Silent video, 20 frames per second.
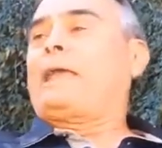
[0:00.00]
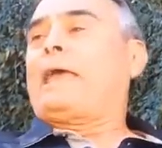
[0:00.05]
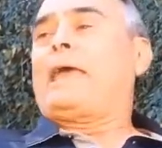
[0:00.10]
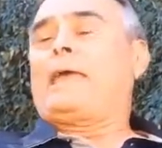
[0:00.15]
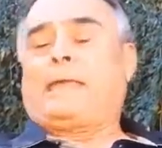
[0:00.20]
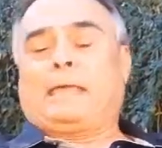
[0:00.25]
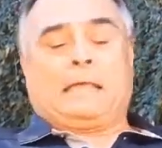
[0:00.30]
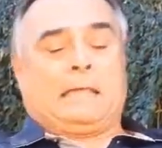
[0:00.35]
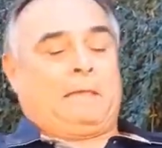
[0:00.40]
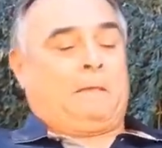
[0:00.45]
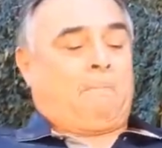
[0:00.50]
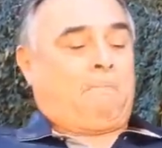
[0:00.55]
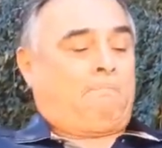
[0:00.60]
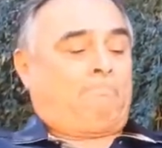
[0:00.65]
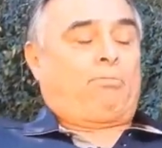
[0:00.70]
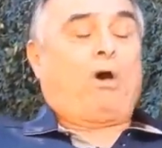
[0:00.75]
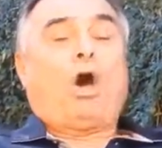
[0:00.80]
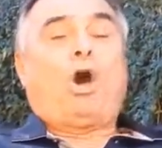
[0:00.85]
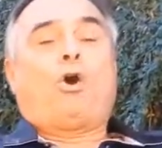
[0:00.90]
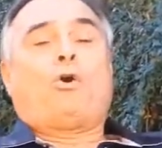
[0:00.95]
Okay?
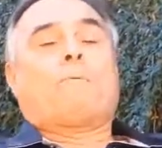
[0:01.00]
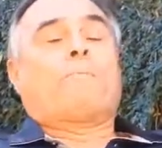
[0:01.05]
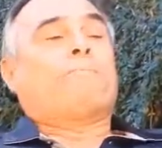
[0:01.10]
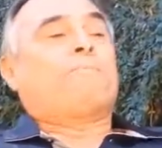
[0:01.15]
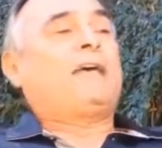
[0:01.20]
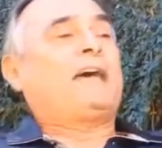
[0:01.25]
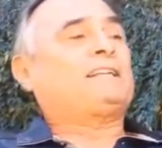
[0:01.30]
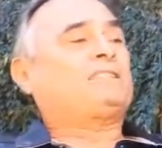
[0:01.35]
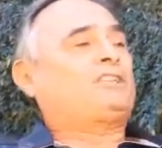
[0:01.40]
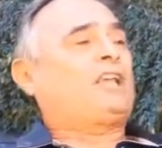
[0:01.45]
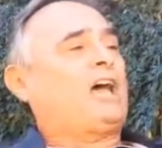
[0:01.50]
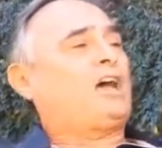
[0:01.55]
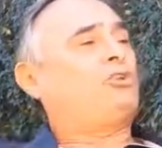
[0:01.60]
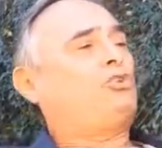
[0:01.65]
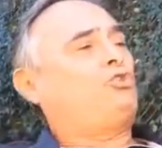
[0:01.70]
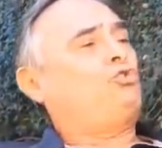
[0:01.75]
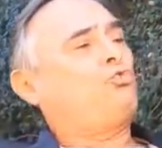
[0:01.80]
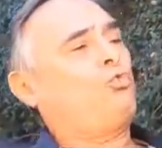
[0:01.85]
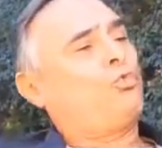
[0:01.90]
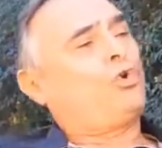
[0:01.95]
Boom. That's
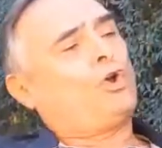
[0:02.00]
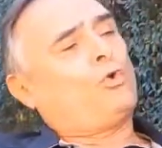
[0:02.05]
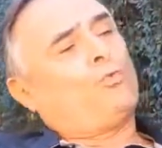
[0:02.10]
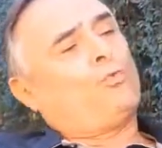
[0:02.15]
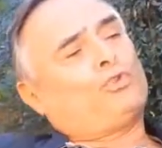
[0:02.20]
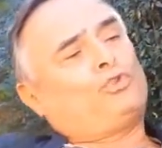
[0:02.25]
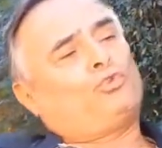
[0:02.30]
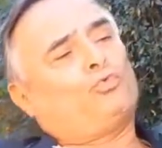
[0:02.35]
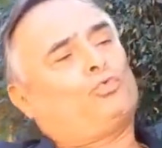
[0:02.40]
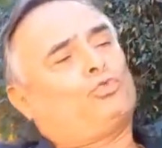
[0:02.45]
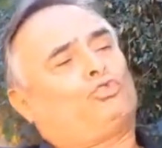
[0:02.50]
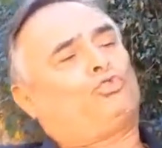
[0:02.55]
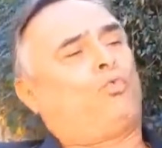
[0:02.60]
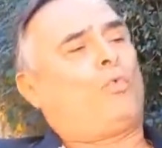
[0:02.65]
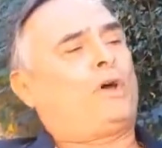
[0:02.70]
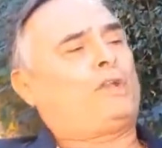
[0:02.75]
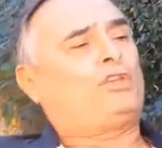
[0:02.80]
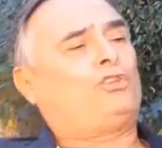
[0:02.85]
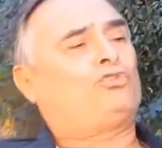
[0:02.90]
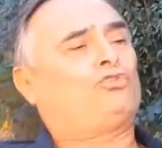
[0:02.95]
how you were when you were
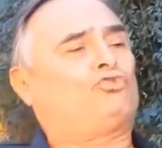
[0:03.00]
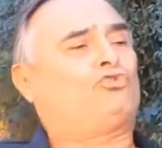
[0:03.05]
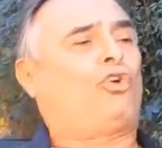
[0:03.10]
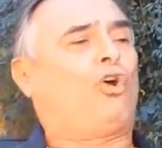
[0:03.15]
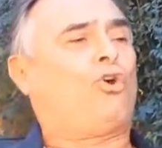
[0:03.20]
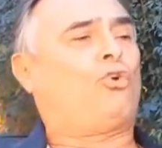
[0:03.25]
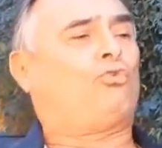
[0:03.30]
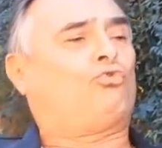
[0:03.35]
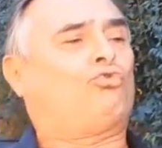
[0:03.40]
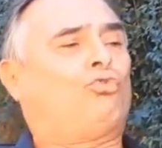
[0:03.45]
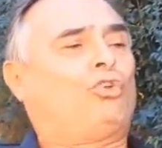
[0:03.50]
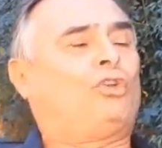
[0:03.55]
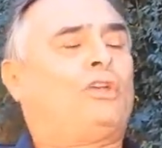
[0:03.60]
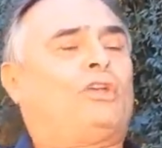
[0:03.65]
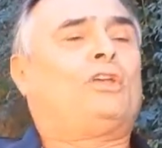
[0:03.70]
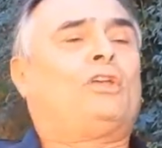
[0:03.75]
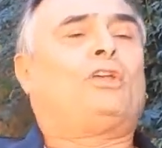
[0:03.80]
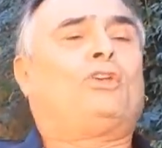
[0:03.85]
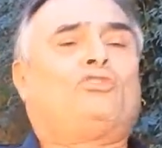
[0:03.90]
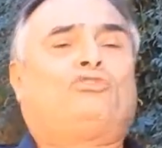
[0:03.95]
20 years old.
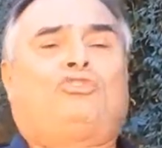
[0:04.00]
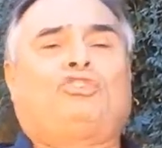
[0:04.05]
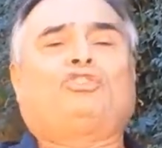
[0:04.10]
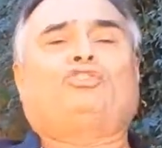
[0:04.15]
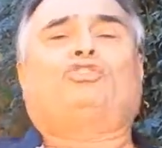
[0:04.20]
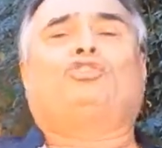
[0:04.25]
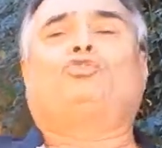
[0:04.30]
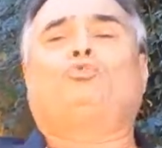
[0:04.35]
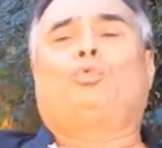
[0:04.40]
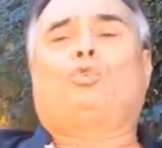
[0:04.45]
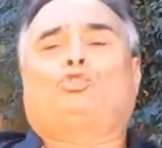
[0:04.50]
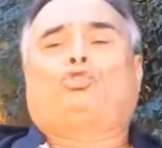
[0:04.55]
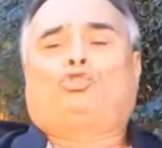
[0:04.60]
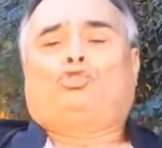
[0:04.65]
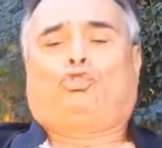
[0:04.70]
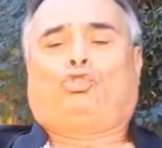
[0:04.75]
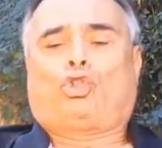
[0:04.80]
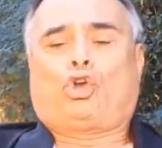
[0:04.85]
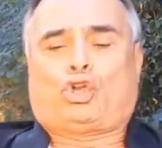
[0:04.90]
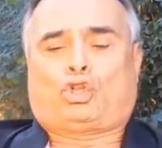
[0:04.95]
This is
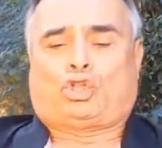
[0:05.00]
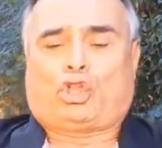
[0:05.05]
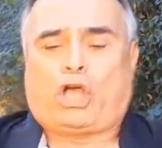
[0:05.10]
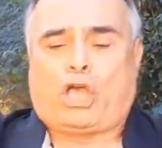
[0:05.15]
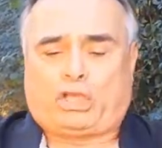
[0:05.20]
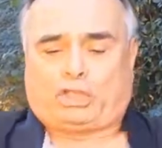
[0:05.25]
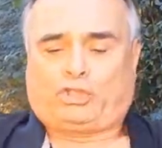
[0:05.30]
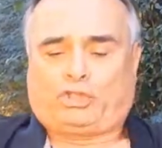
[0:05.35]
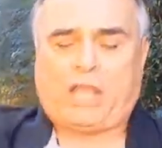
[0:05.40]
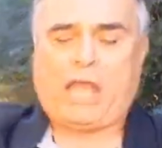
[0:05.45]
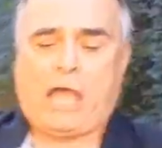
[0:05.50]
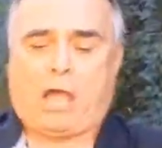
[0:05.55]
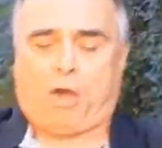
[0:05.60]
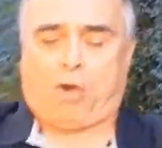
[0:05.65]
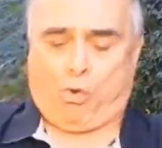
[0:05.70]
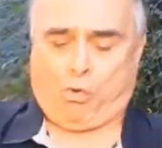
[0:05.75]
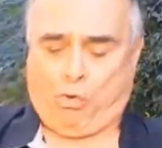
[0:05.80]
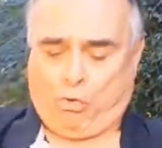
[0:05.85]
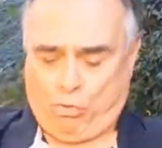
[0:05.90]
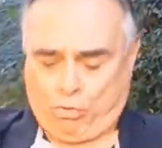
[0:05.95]
what you look like
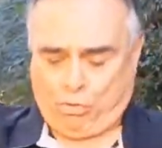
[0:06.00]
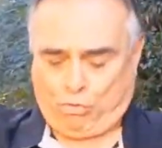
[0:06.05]
now.